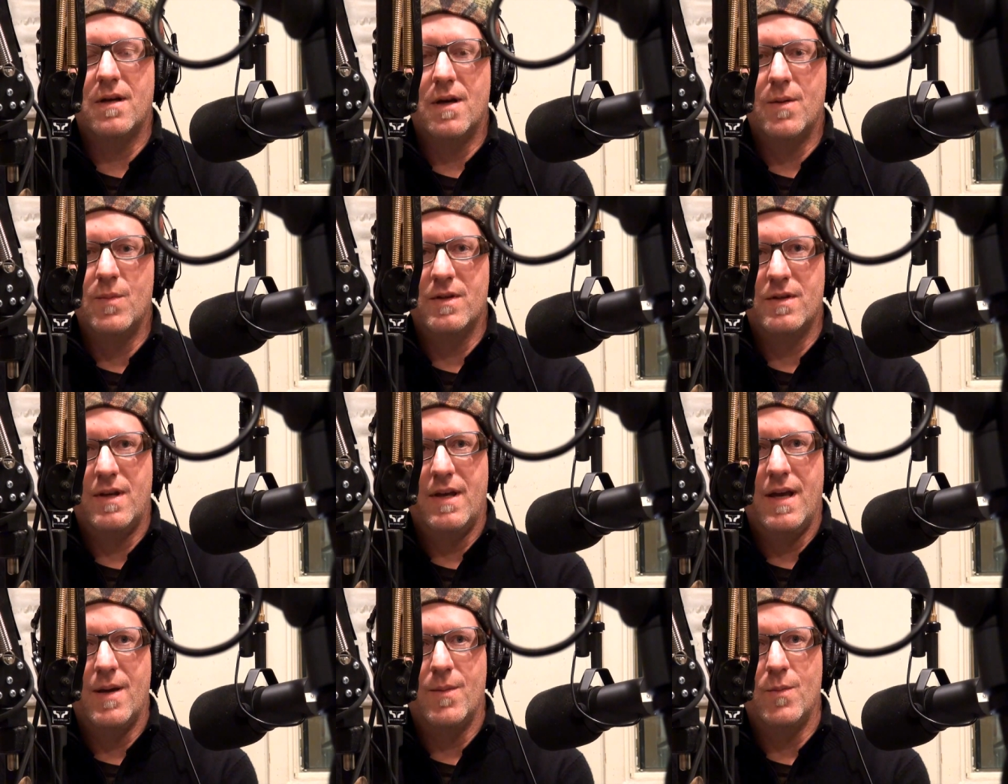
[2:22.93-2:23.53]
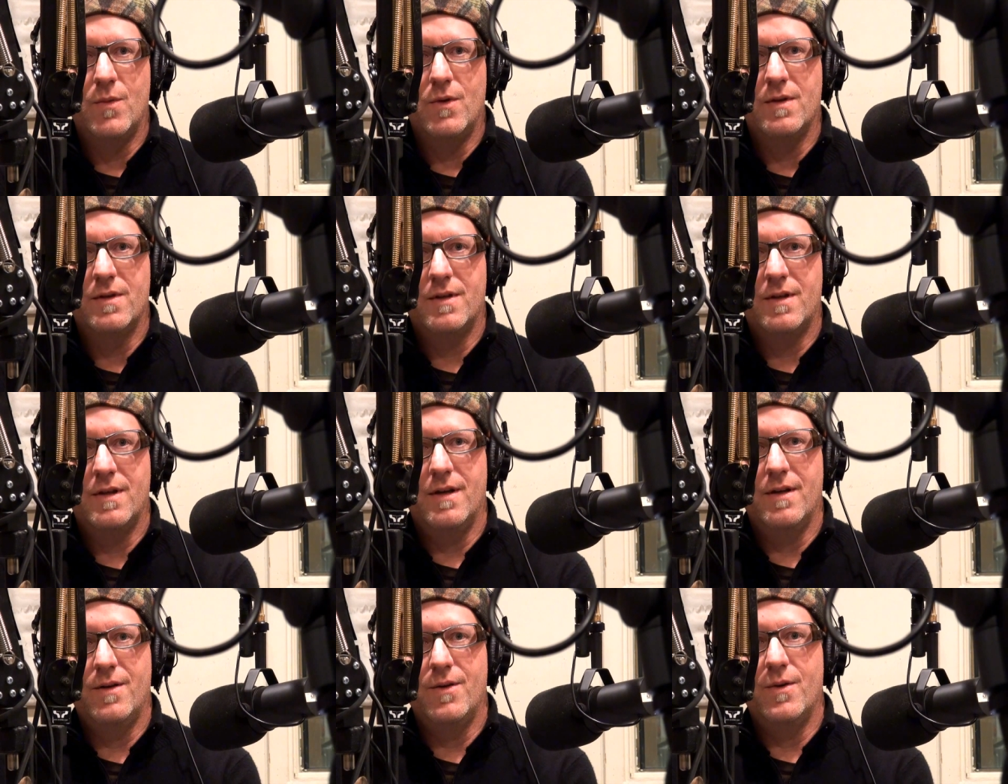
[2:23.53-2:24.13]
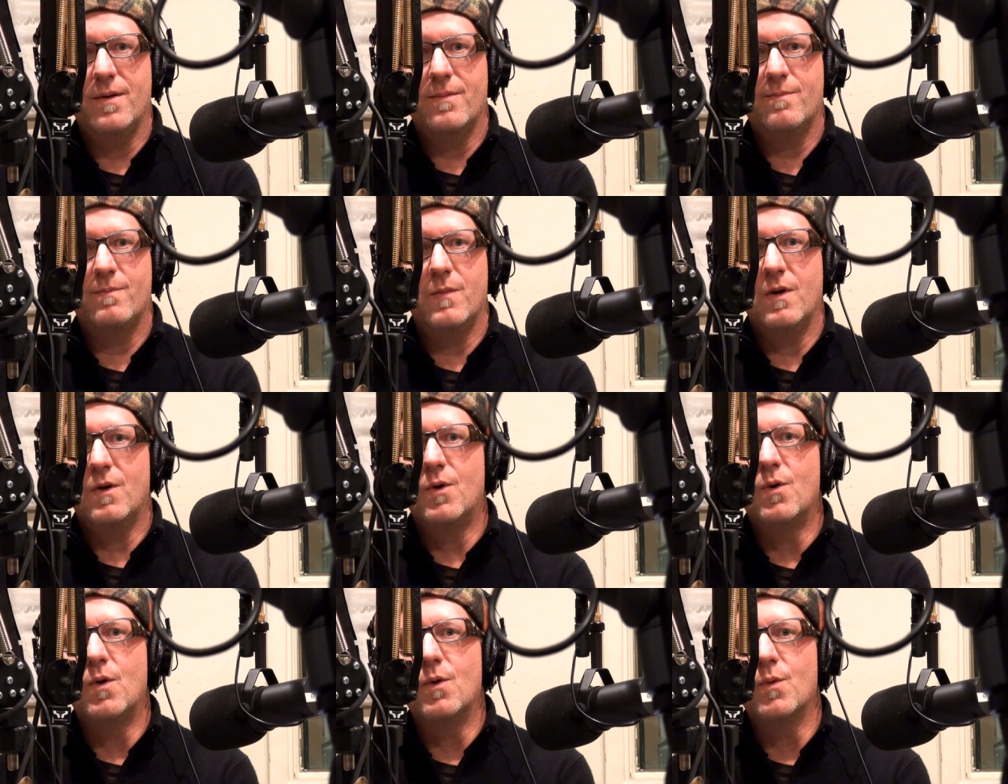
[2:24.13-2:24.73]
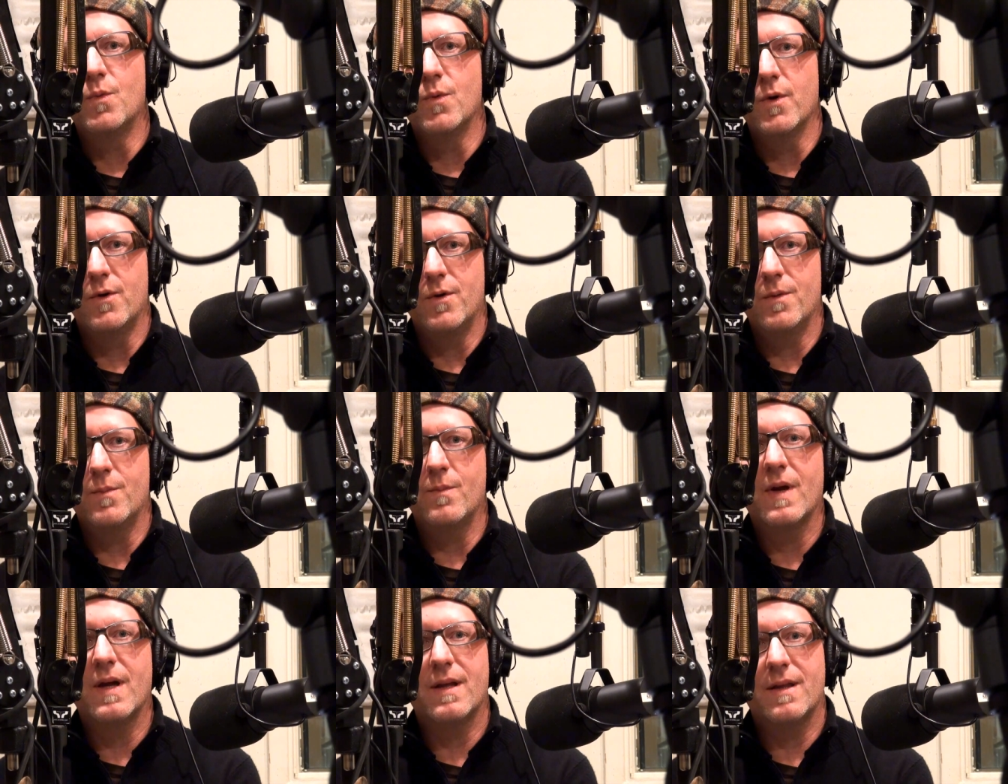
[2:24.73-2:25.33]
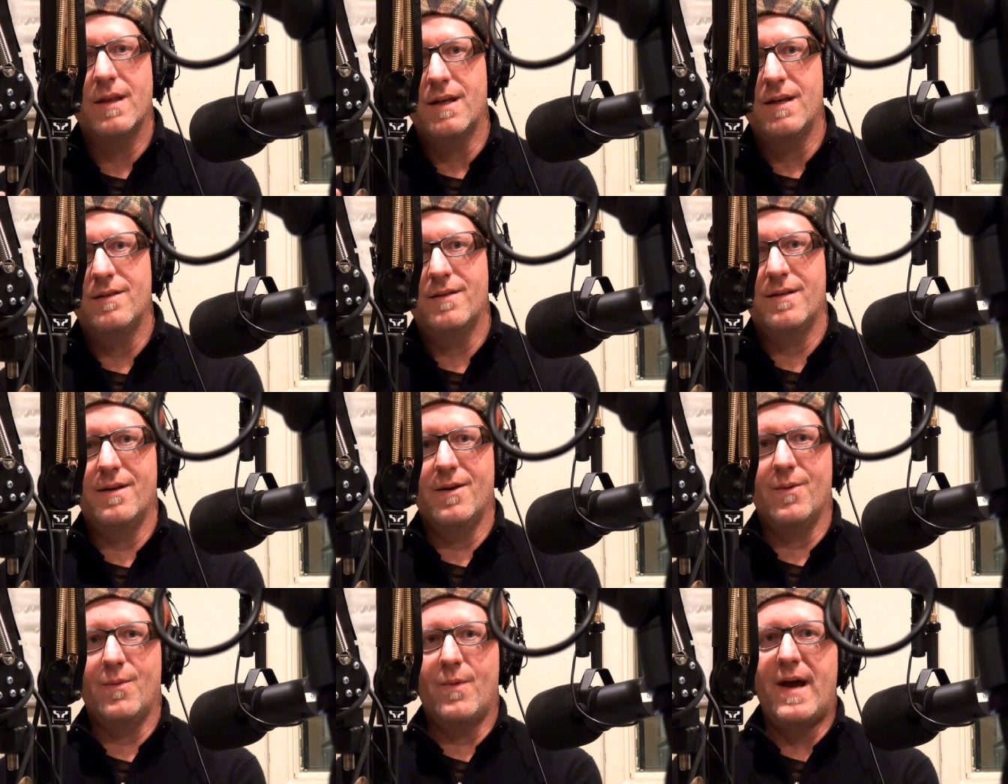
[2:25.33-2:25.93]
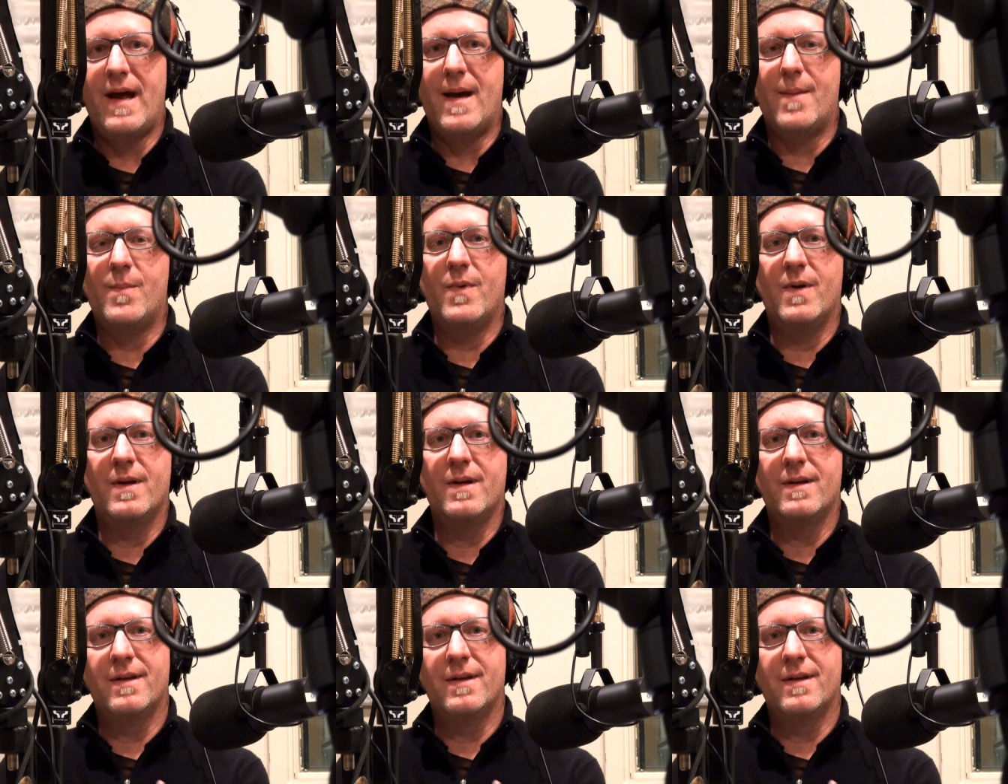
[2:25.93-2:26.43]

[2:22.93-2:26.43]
Thomas Campbell is going to do a, a, whole room. I think he's going to wrap.